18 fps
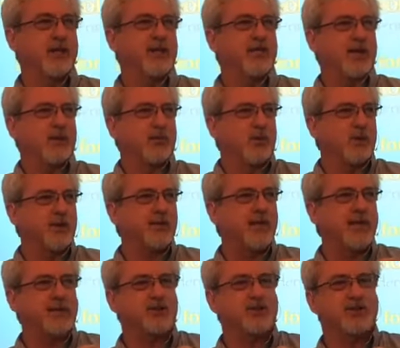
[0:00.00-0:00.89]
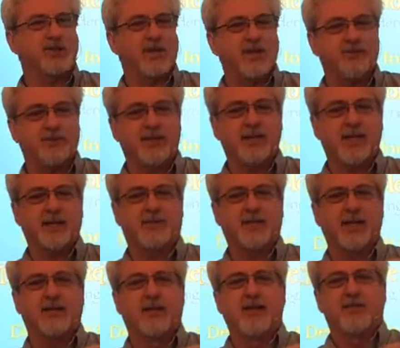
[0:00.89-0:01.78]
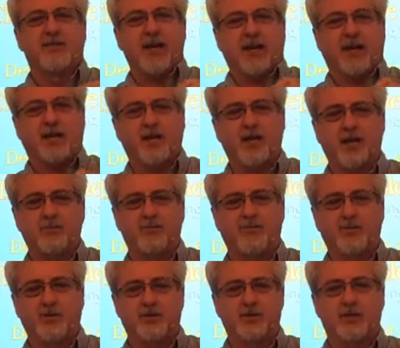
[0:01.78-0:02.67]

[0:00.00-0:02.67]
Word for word: They wanted that safety net, that, that comfort.